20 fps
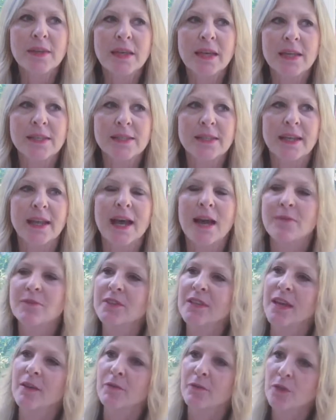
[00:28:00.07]
thing I said
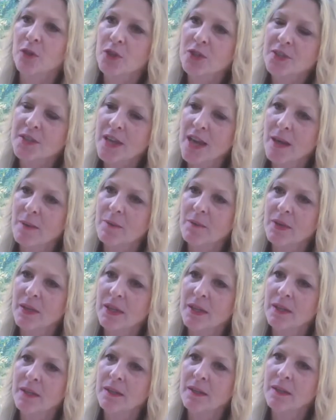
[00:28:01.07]
after that first time
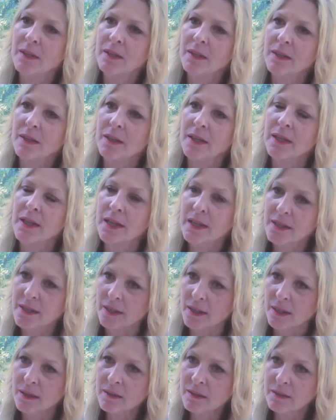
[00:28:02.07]
in
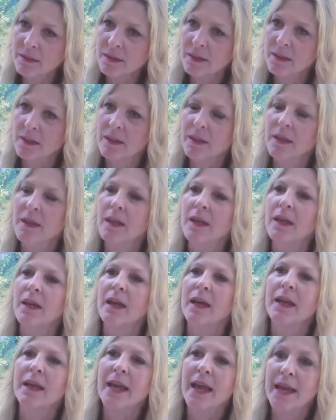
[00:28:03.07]
India,
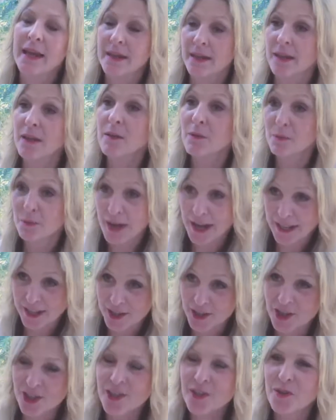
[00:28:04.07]
a lady,
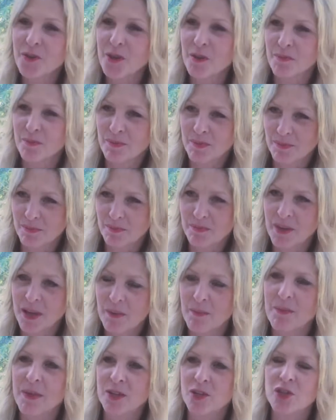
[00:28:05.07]
Raniji, who
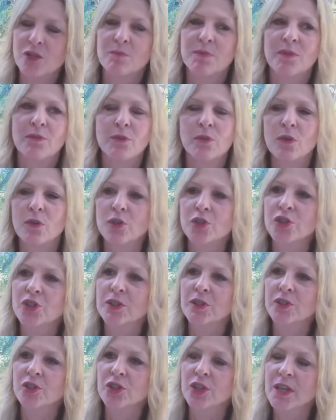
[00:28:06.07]
I mentioned before,
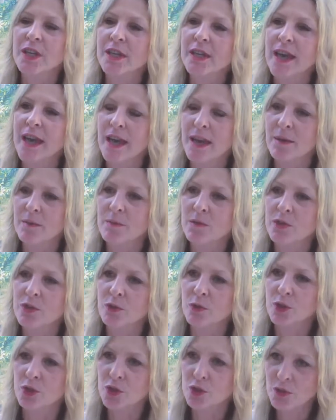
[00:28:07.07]
she came
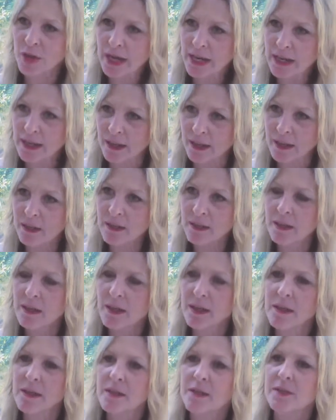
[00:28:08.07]
to Australia
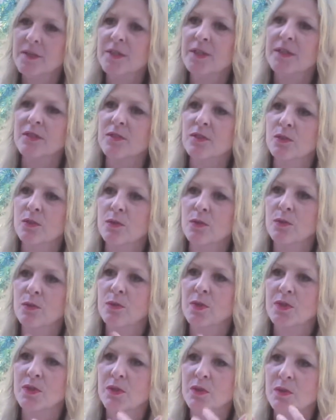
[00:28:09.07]

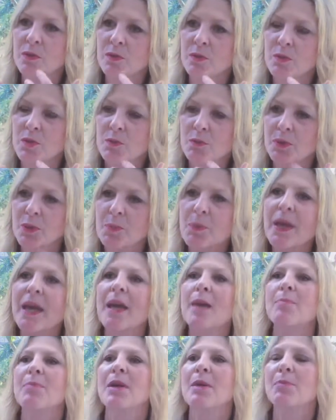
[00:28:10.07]
to
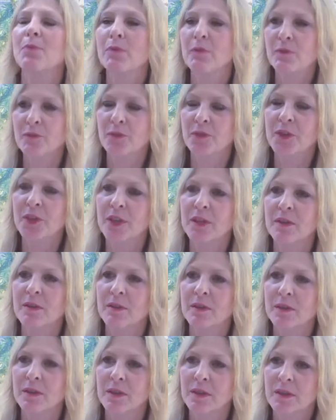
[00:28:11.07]
prepare people for
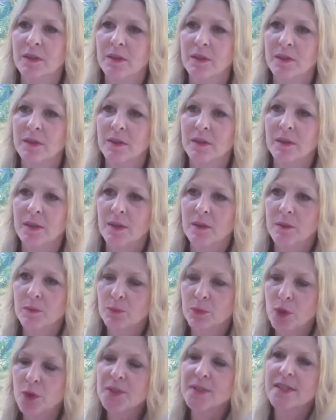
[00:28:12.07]
the
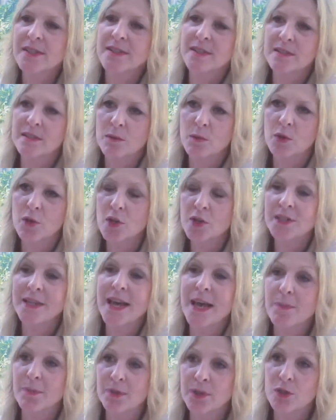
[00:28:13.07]
processes that were going to
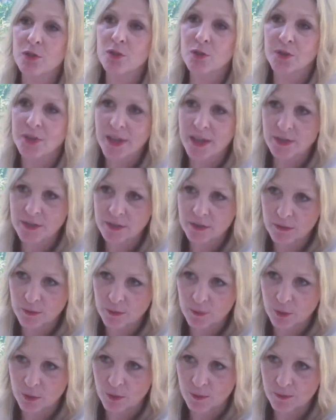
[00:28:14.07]
happen in
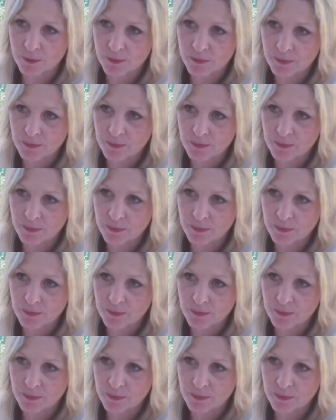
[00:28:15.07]
2004.